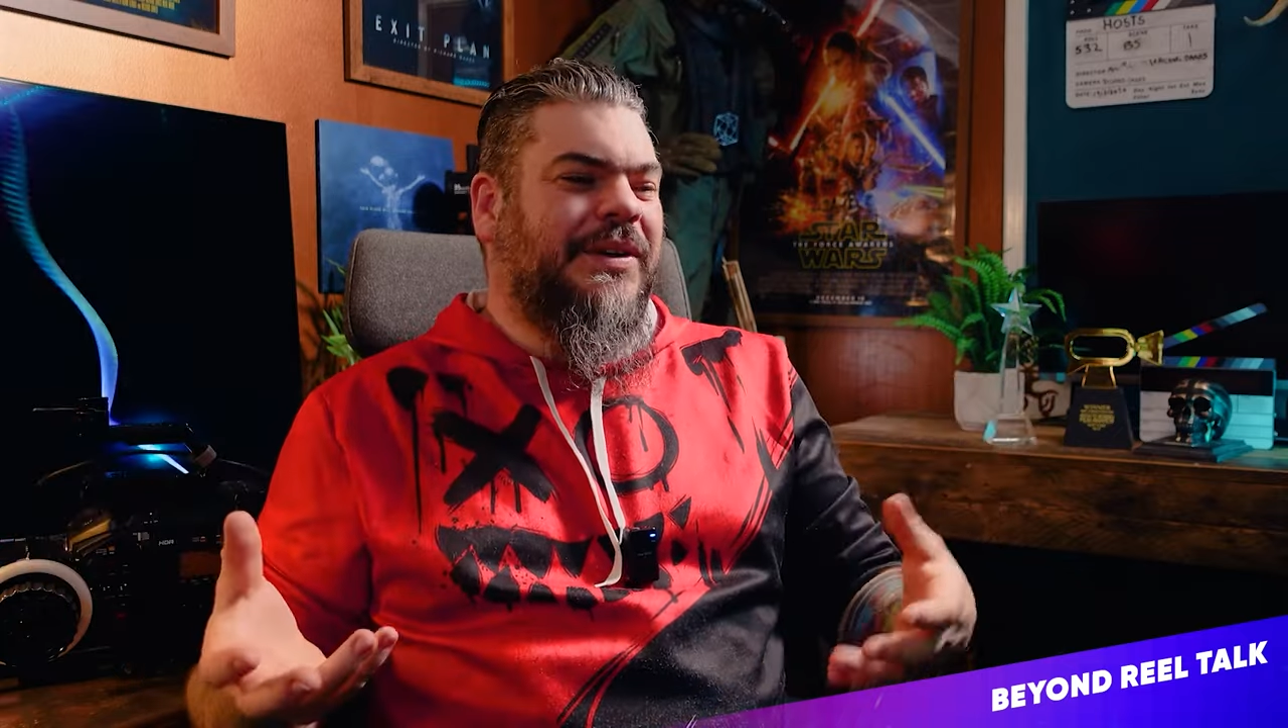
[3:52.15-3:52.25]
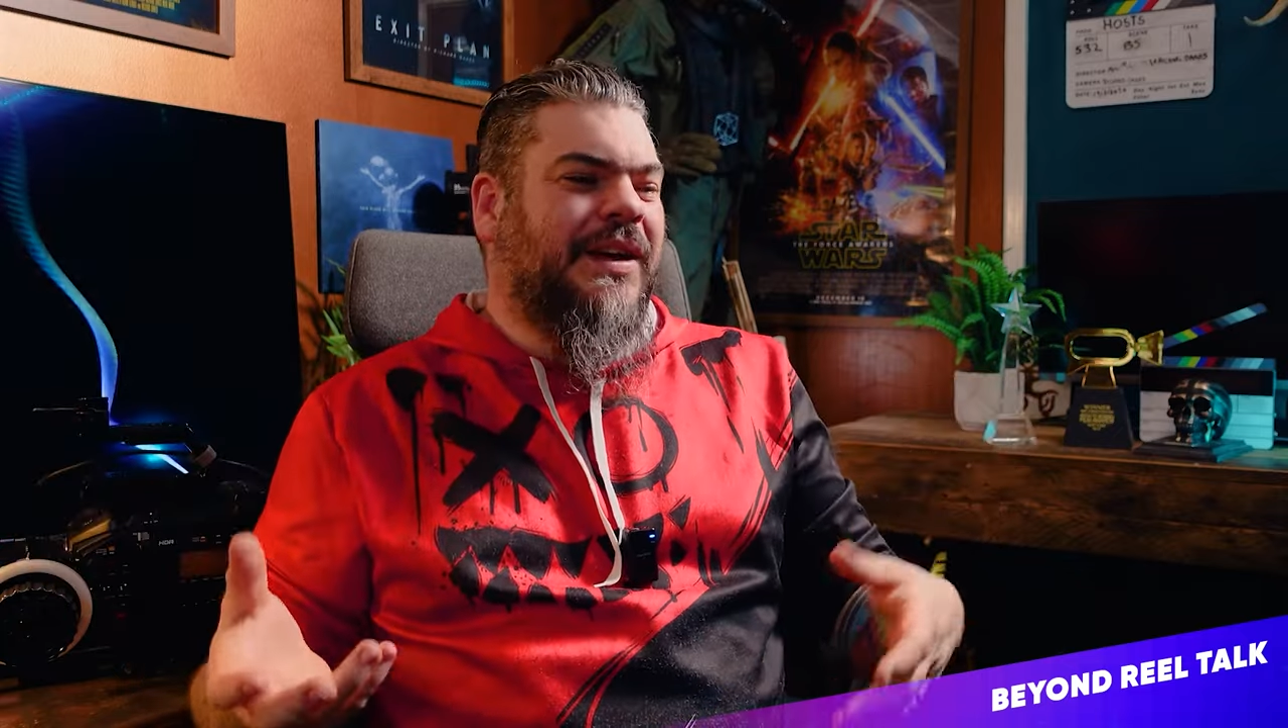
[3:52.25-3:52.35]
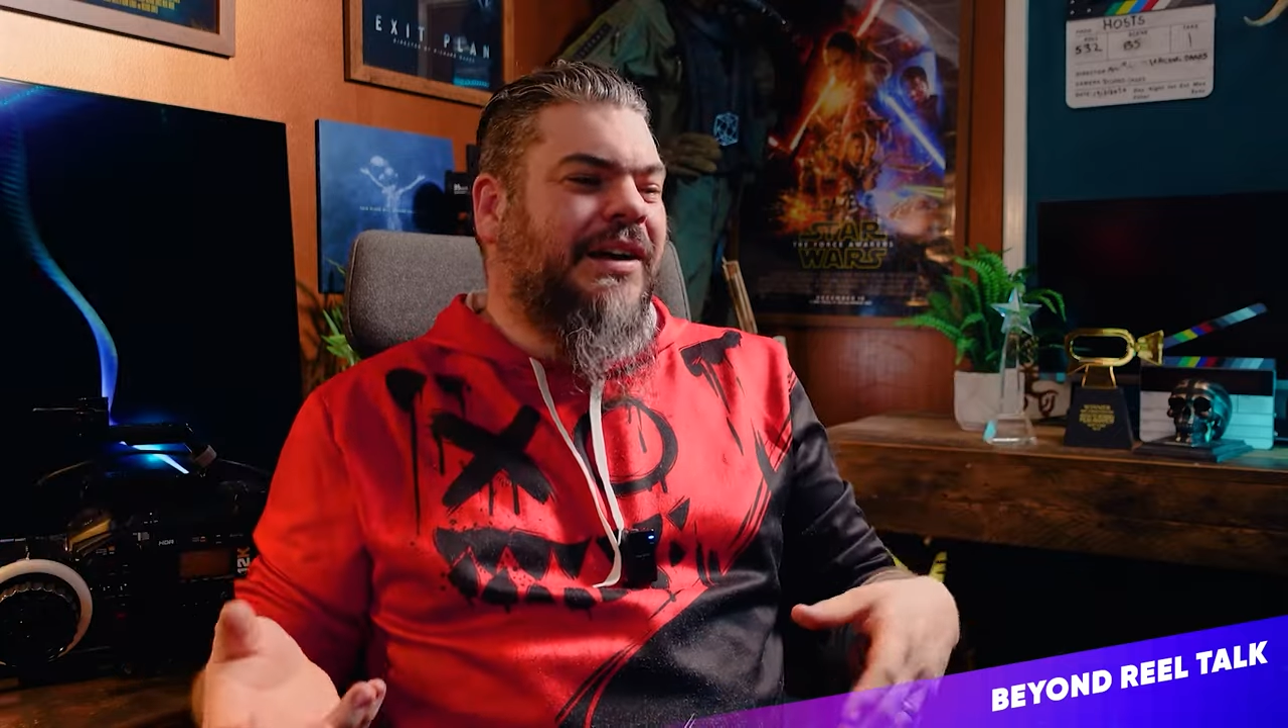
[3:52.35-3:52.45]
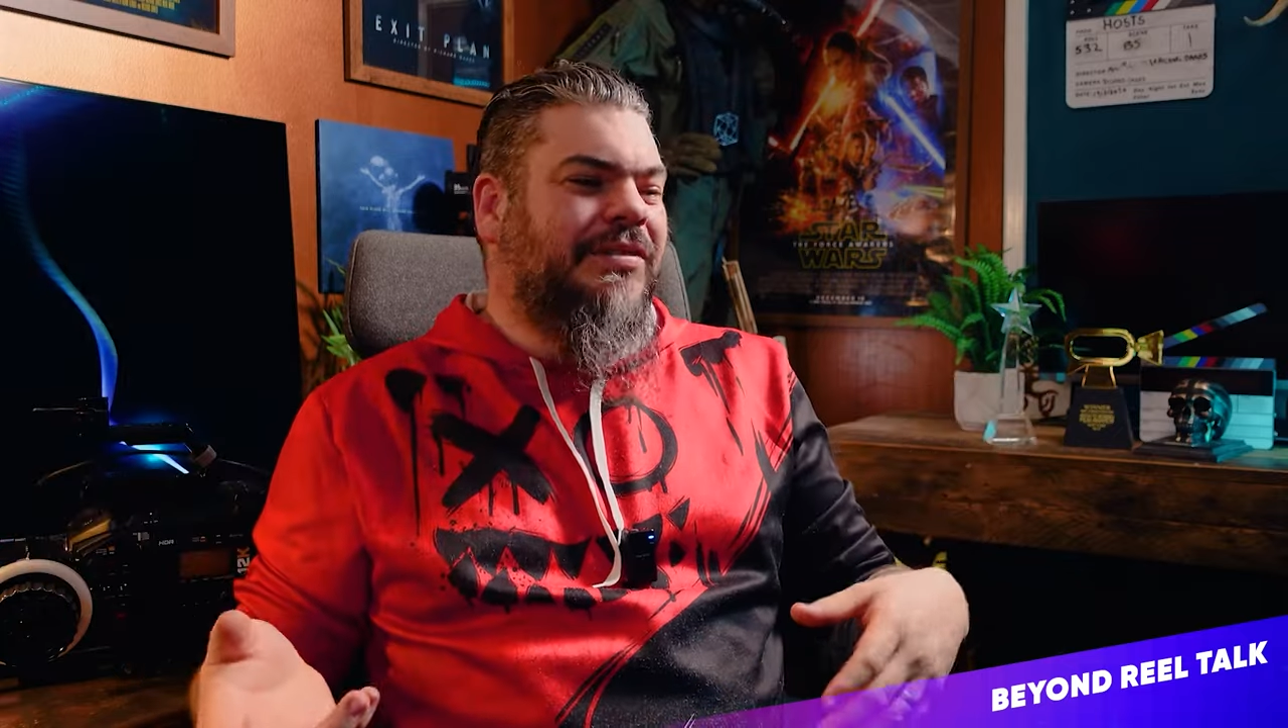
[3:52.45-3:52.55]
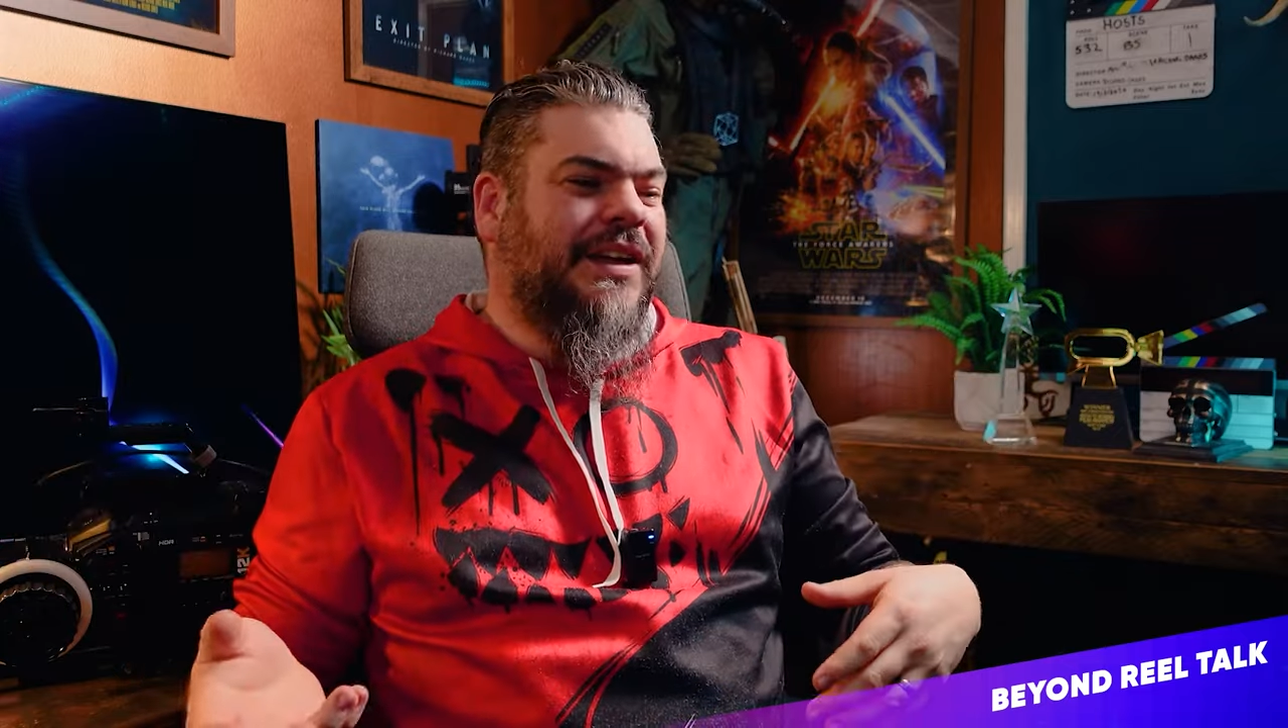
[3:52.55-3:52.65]
you
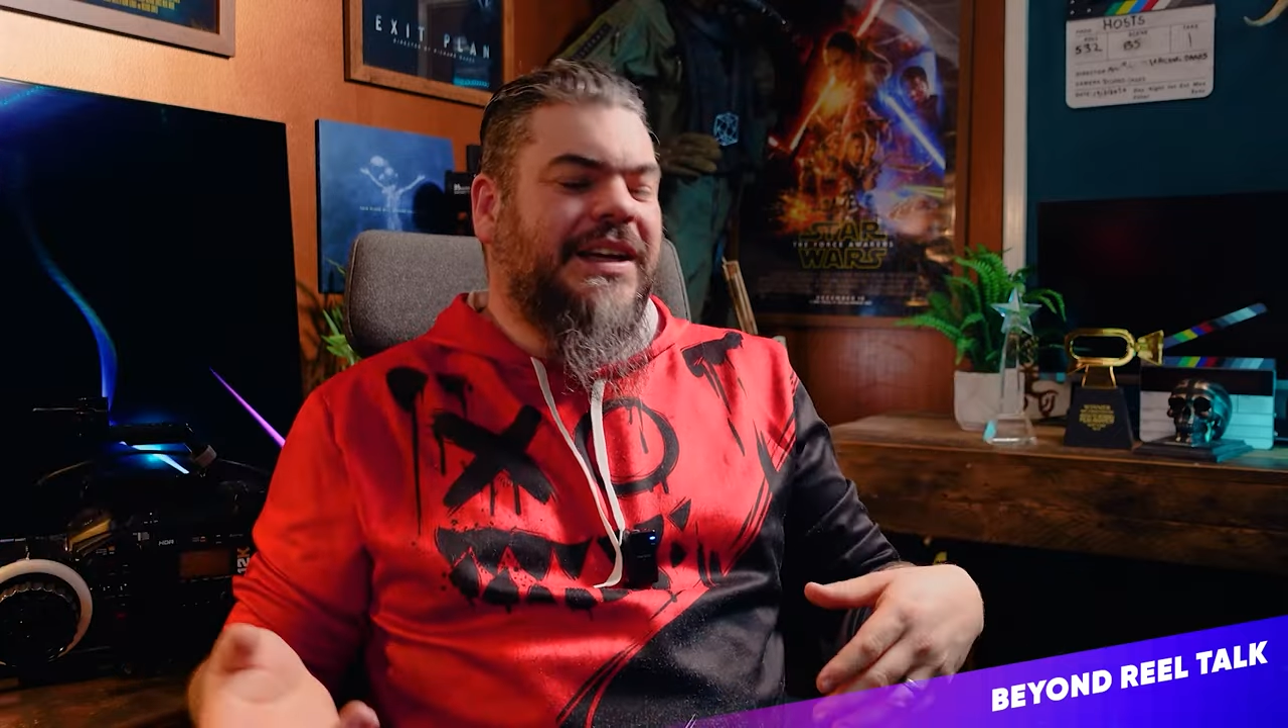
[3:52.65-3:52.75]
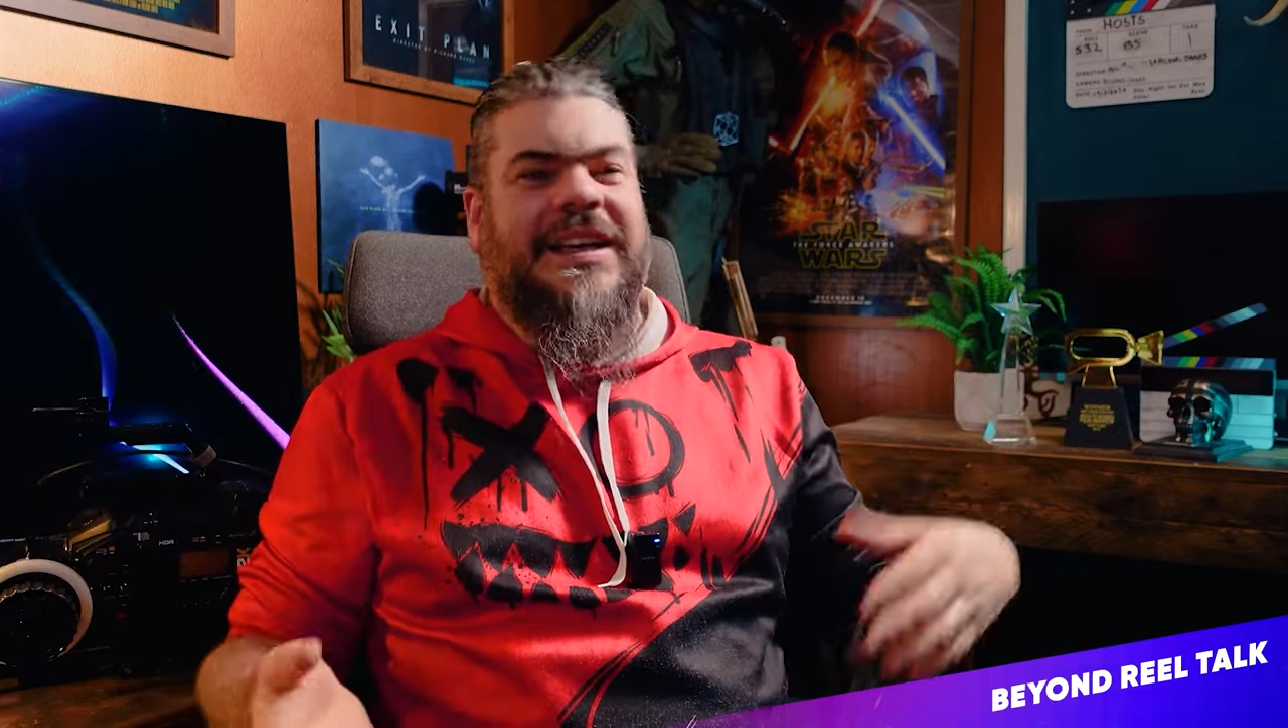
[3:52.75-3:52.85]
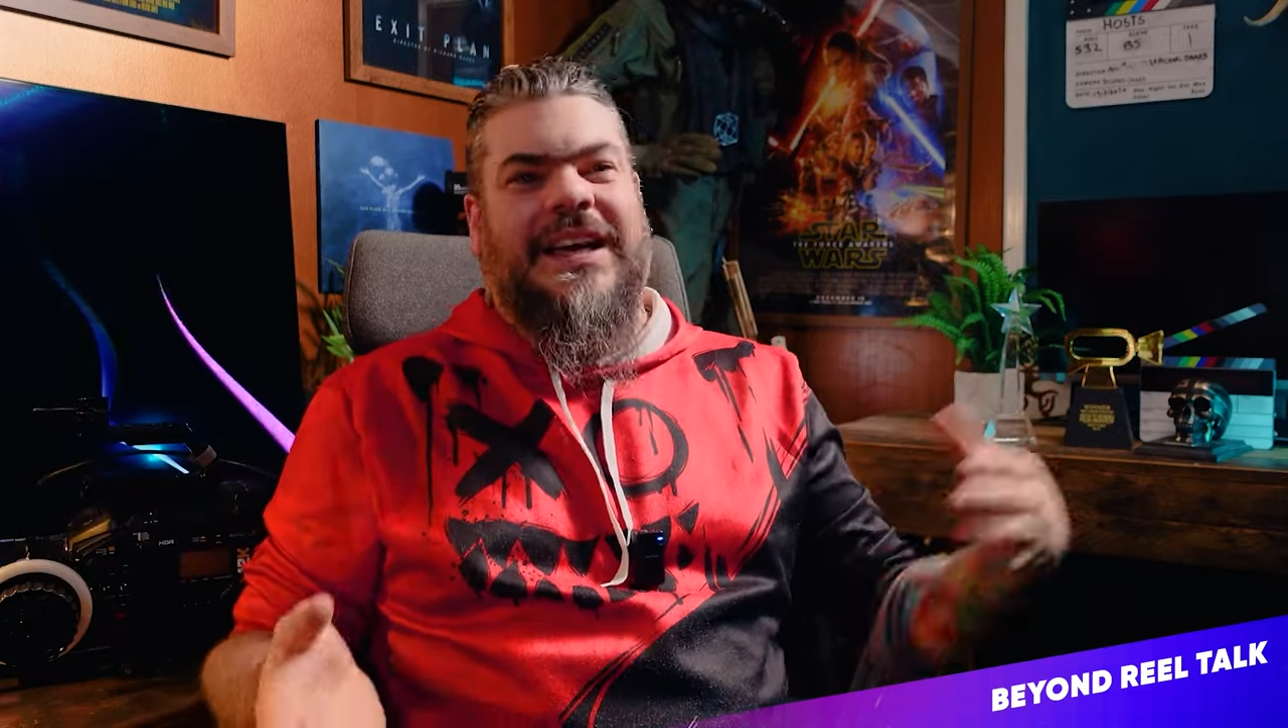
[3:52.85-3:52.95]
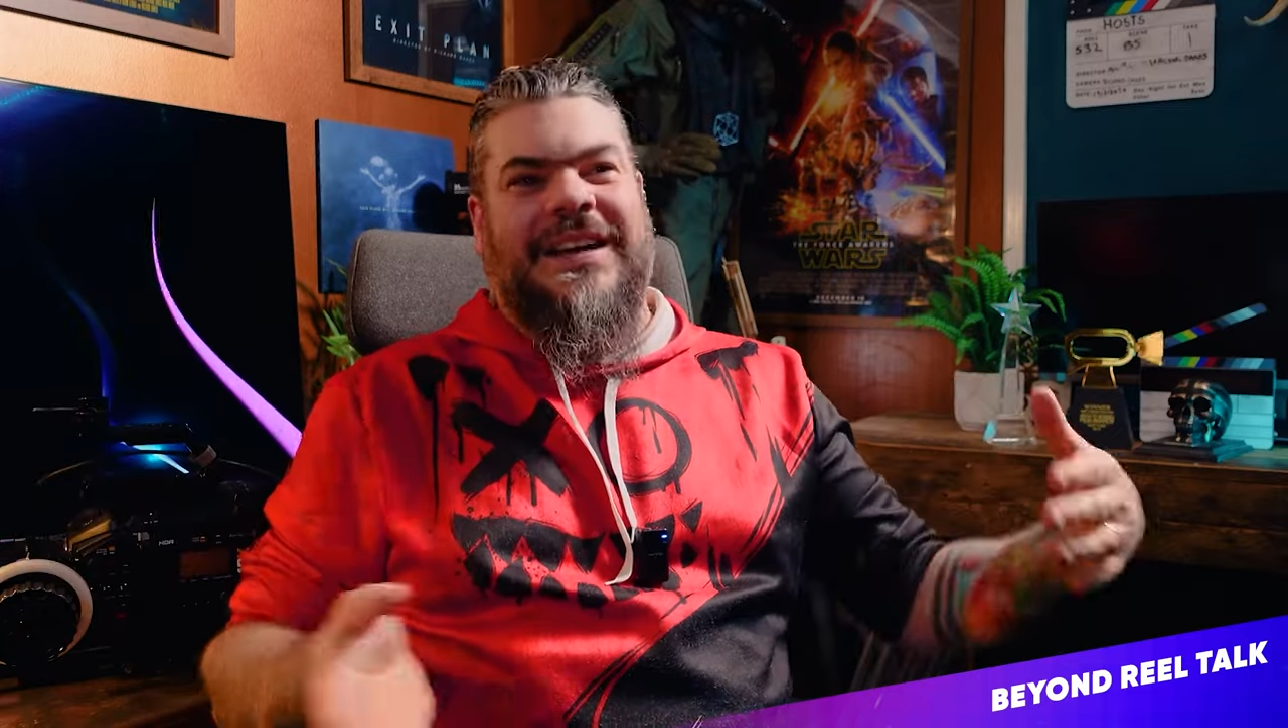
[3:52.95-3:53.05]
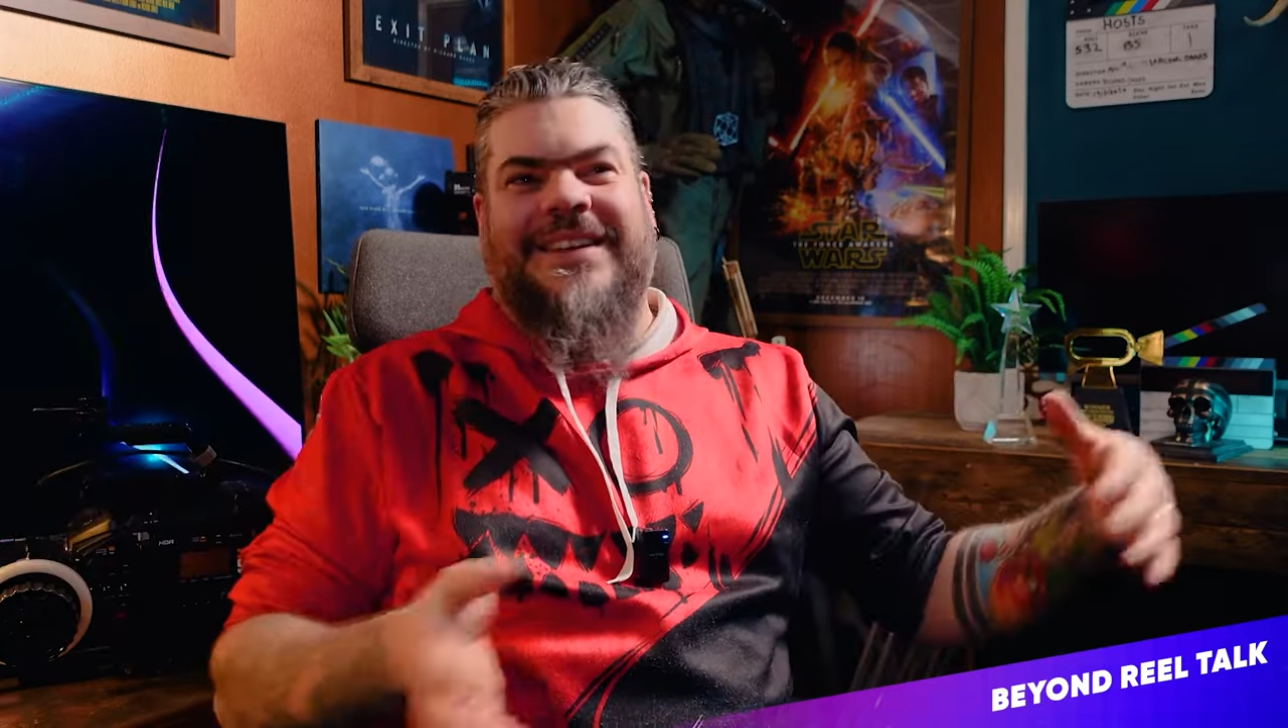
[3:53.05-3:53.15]
have like
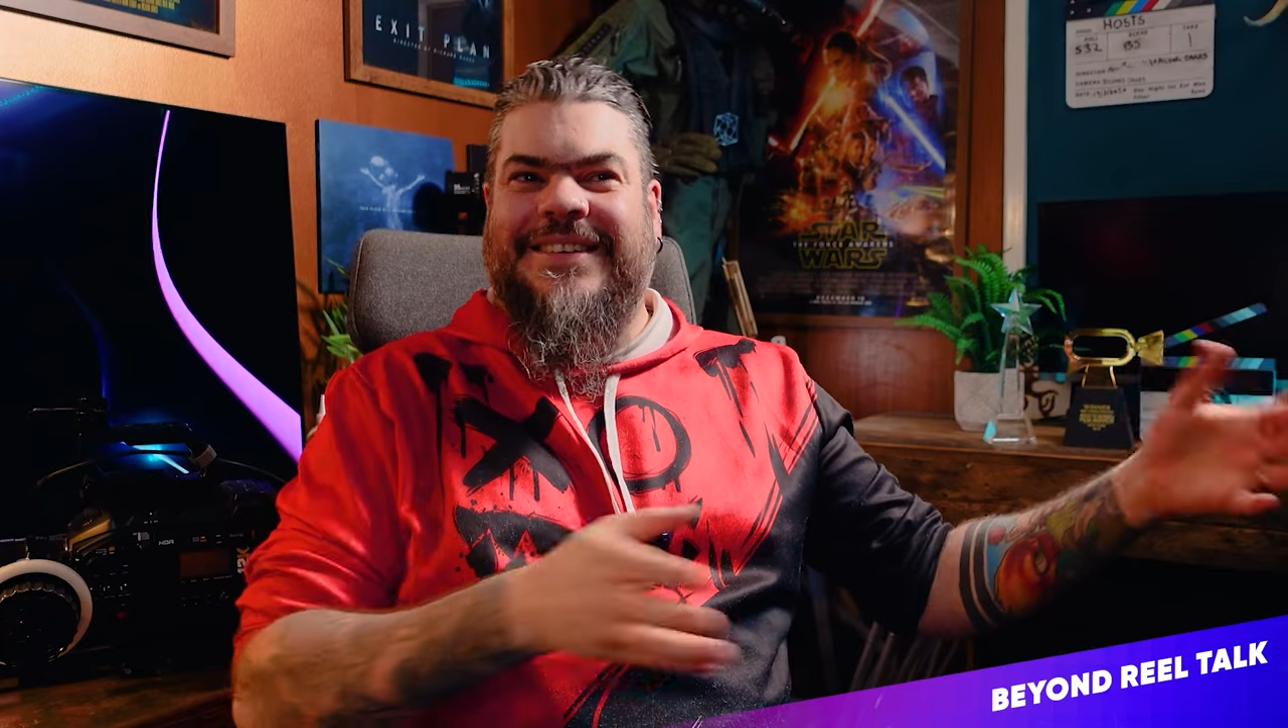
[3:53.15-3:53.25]
again,